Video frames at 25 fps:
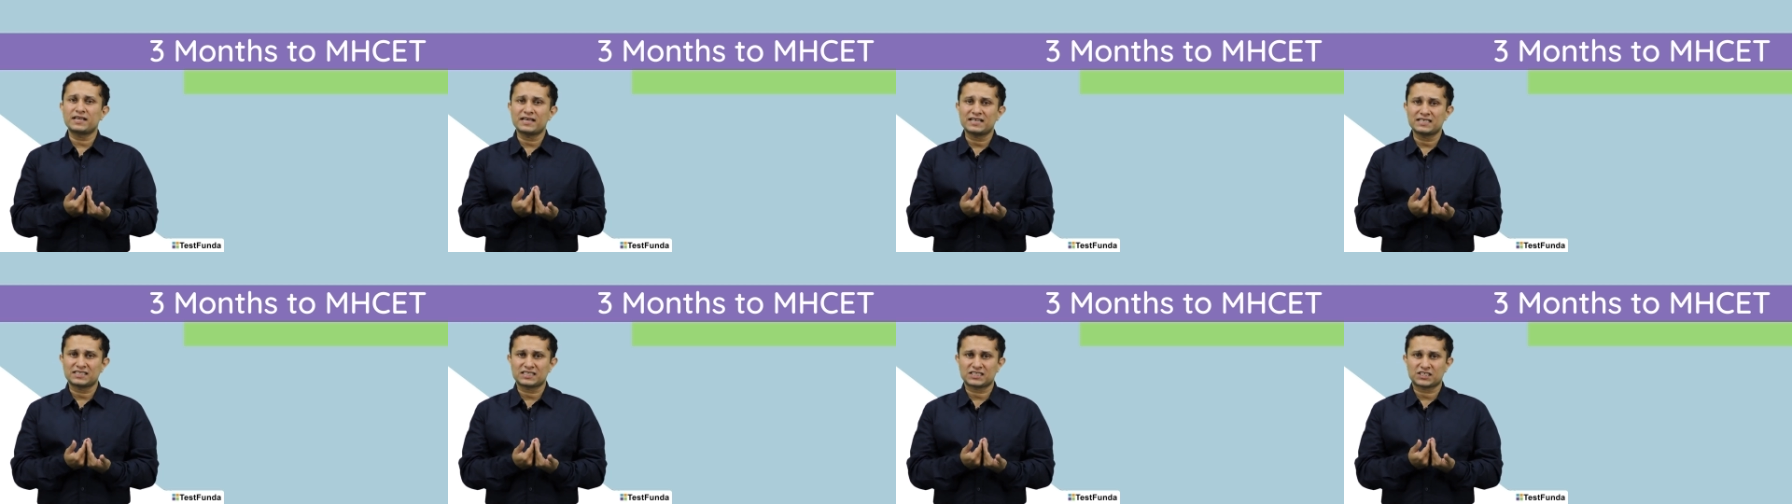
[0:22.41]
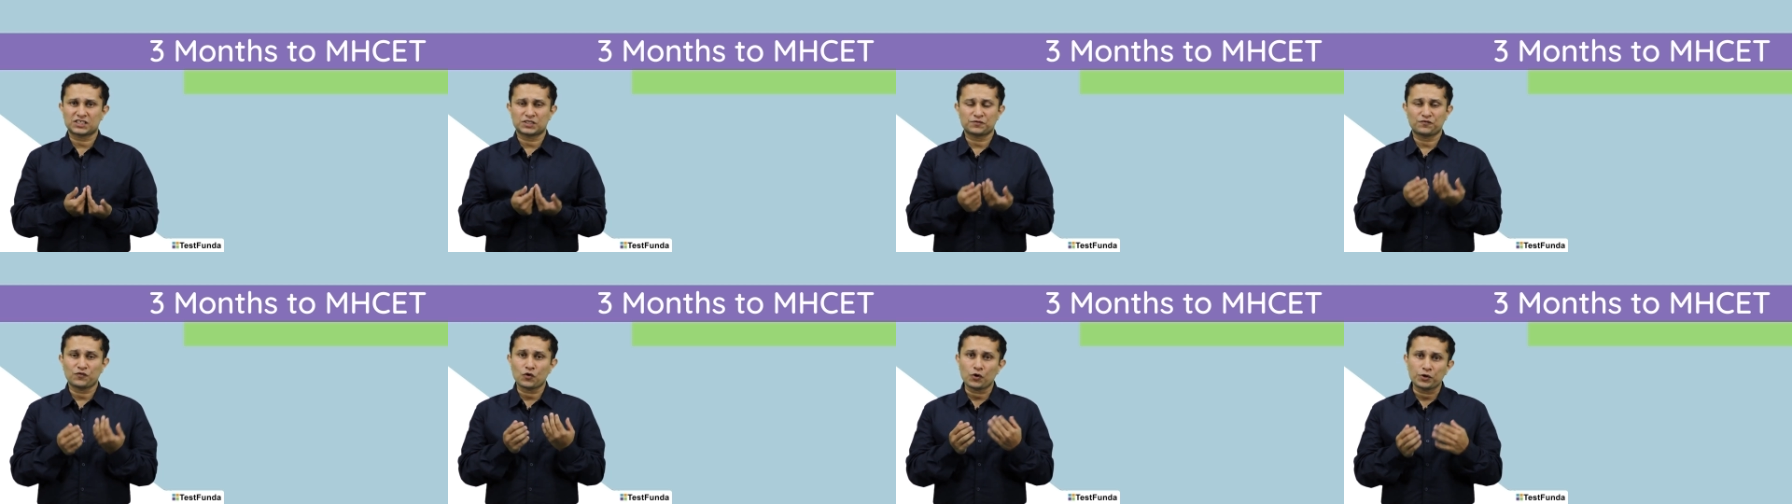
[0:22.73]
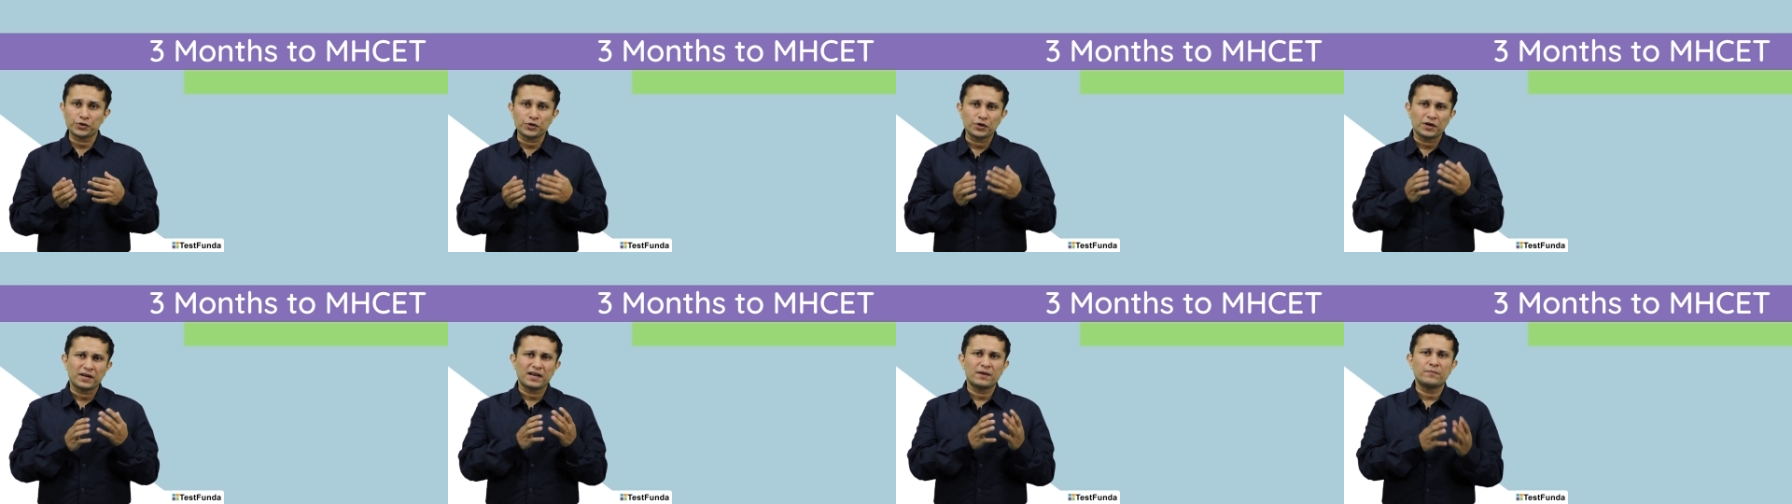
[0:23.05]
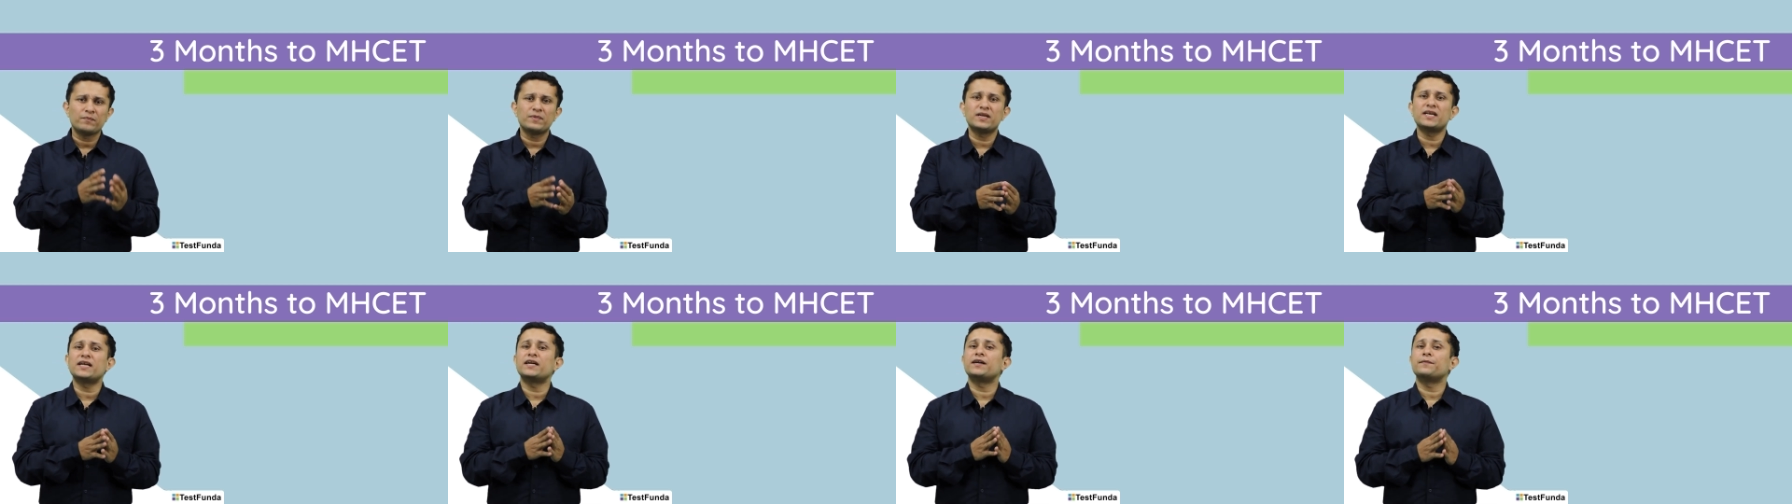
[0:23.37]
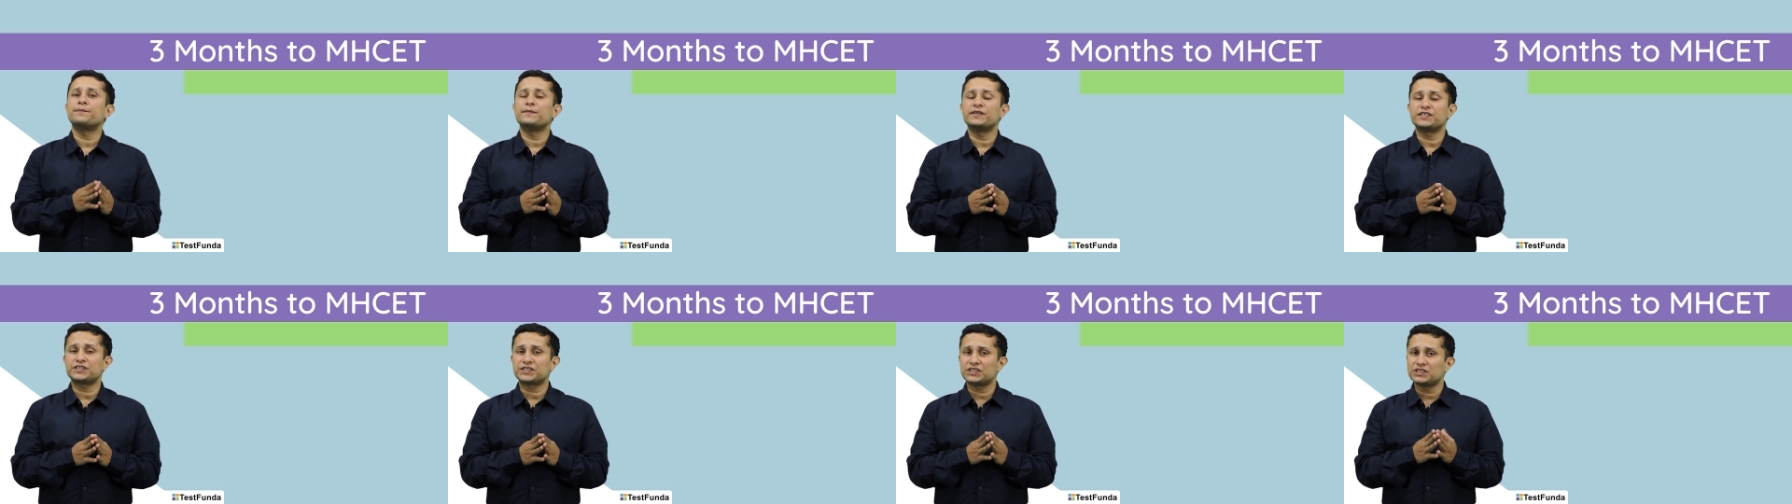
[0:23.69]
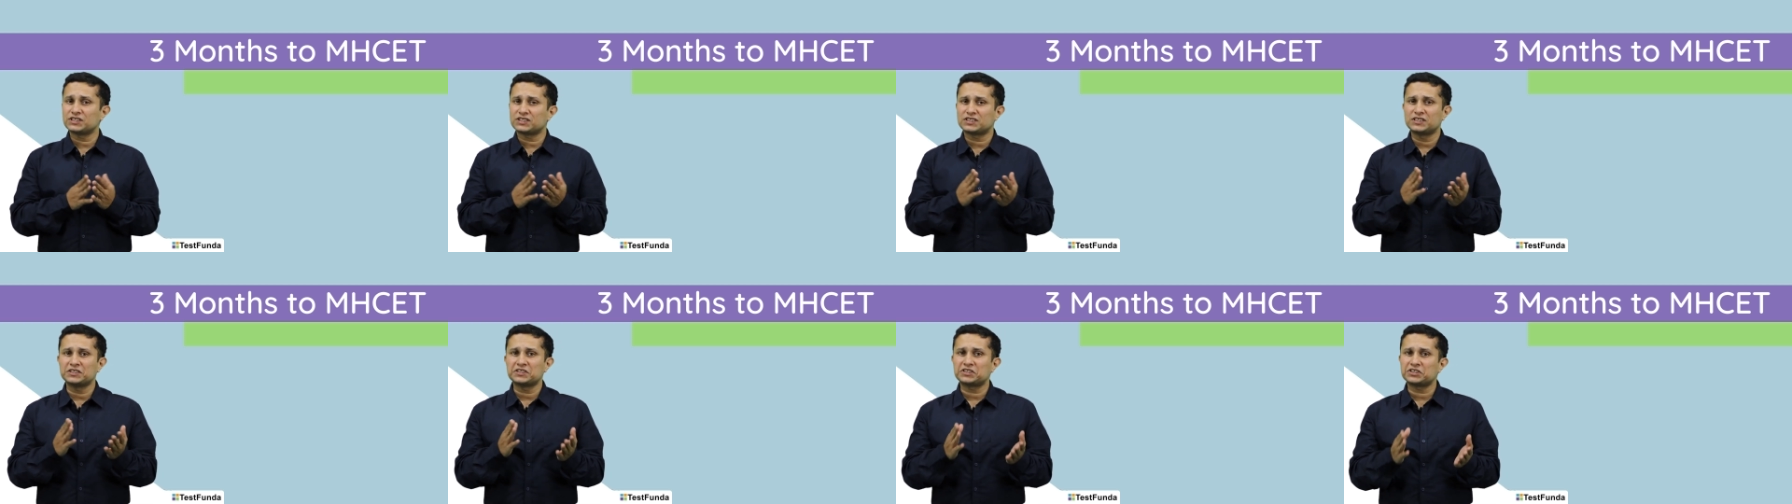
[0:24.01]
tests for your MBA
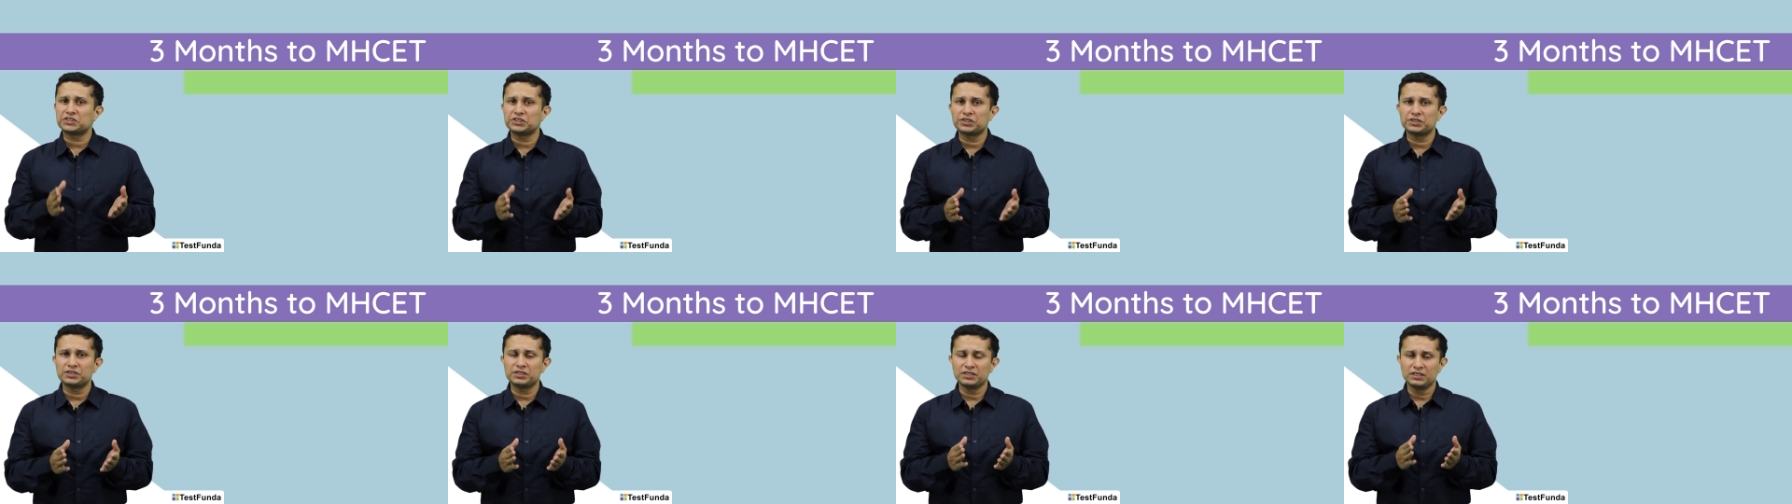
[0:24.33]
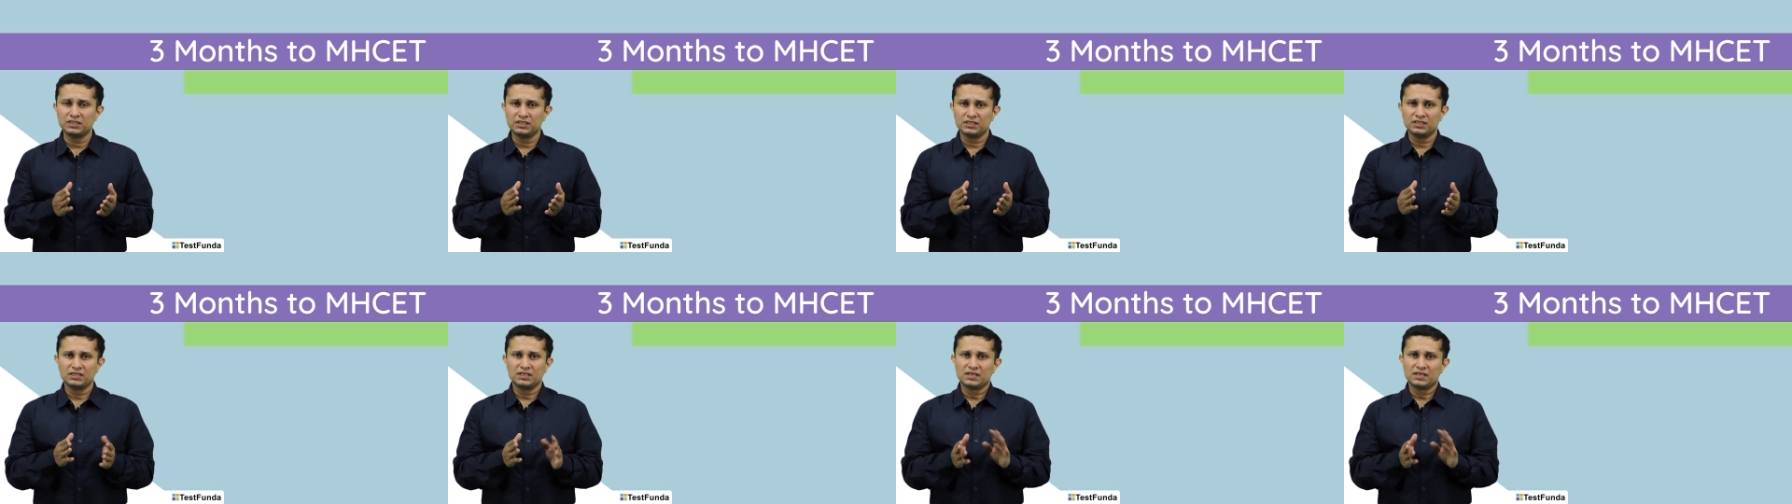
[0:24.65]
admissions this year